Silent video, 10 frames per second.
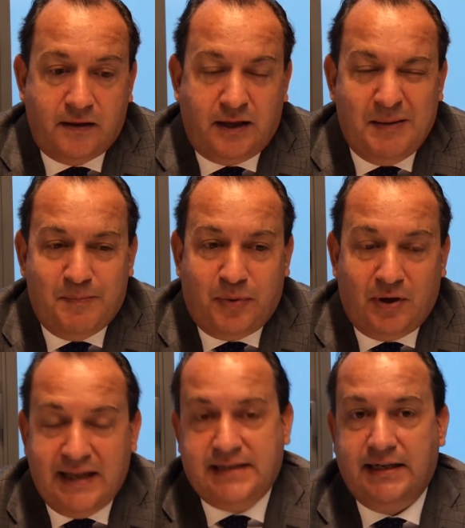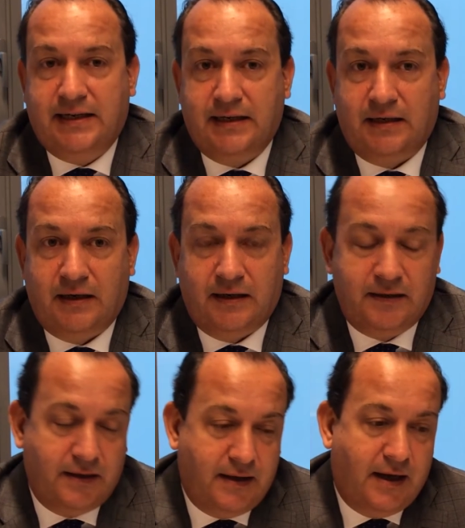the political
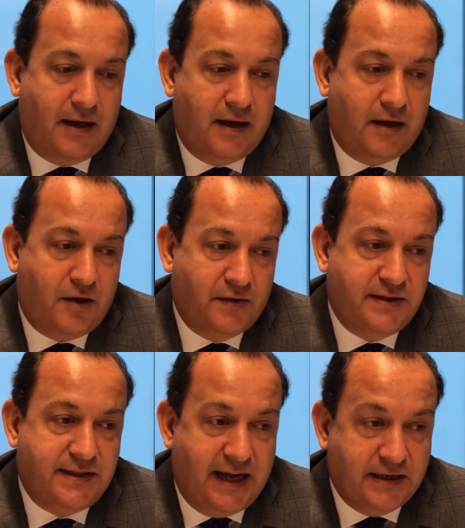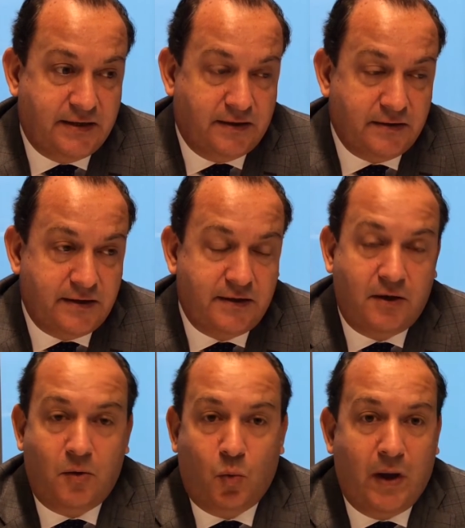consensus
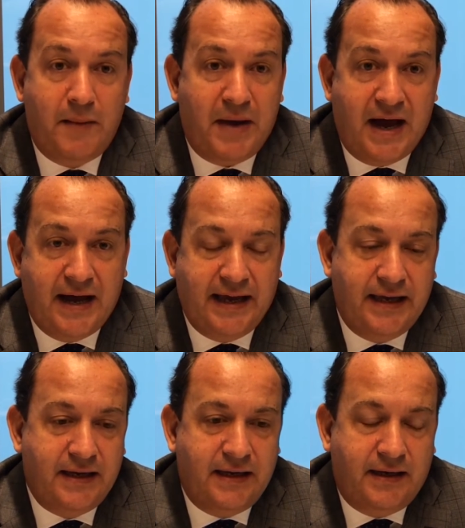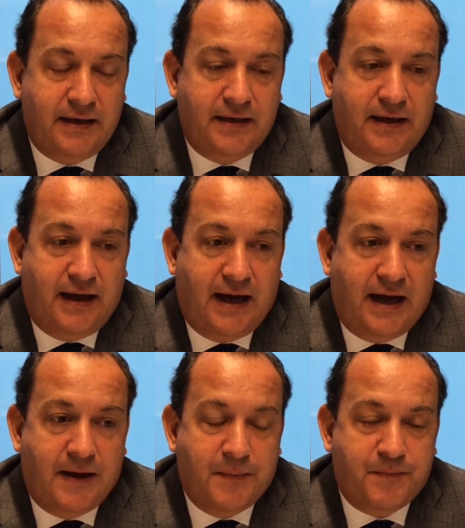whereby
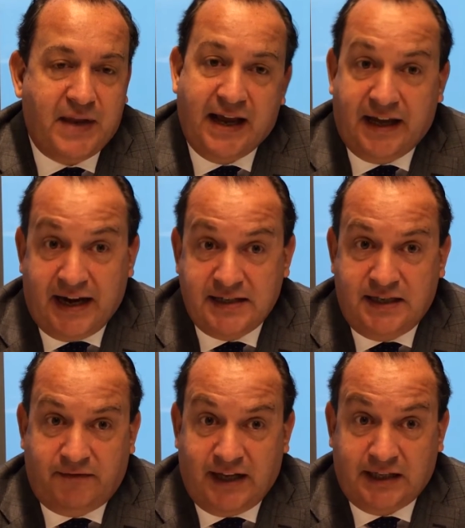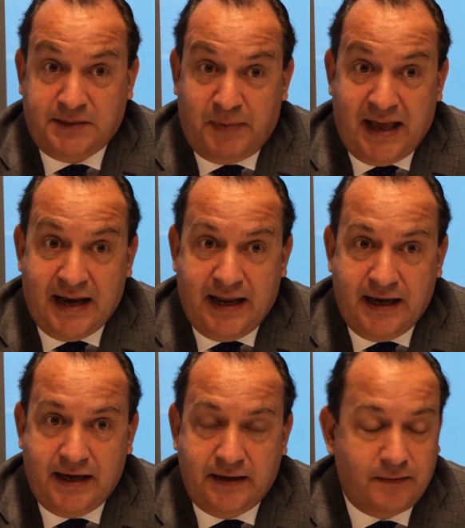aggressive tax
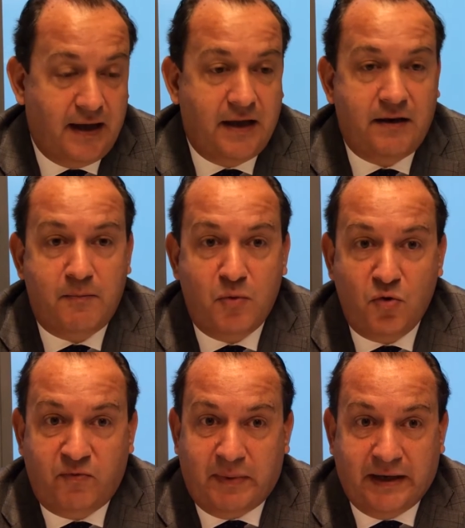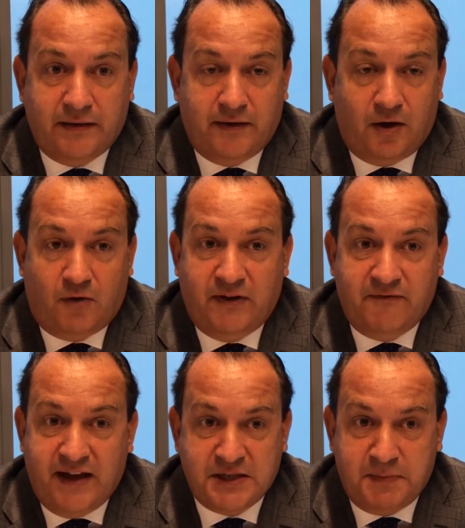planning and the movement of
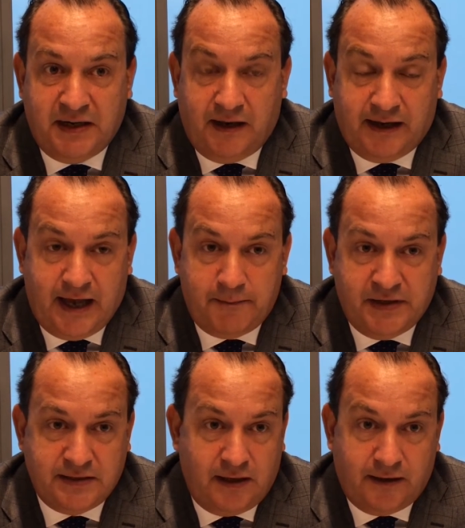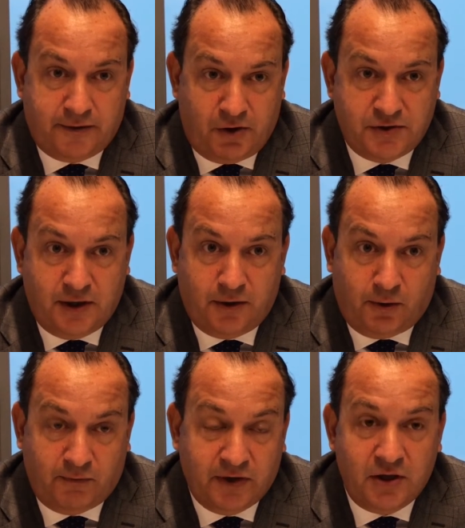investment and capital across the
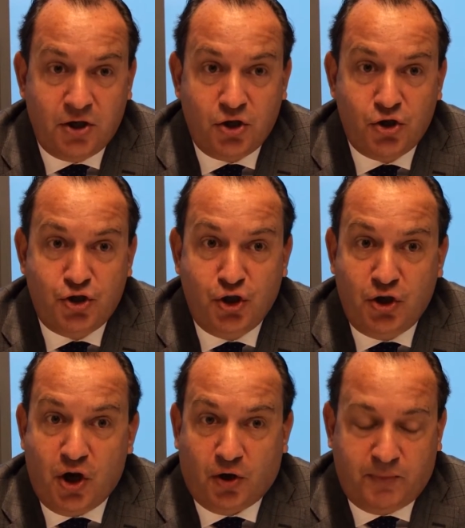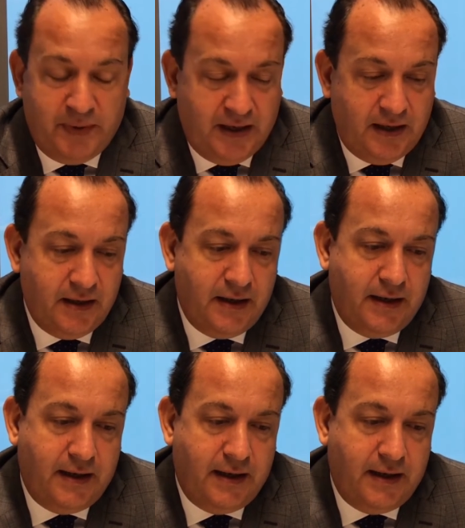globe should not be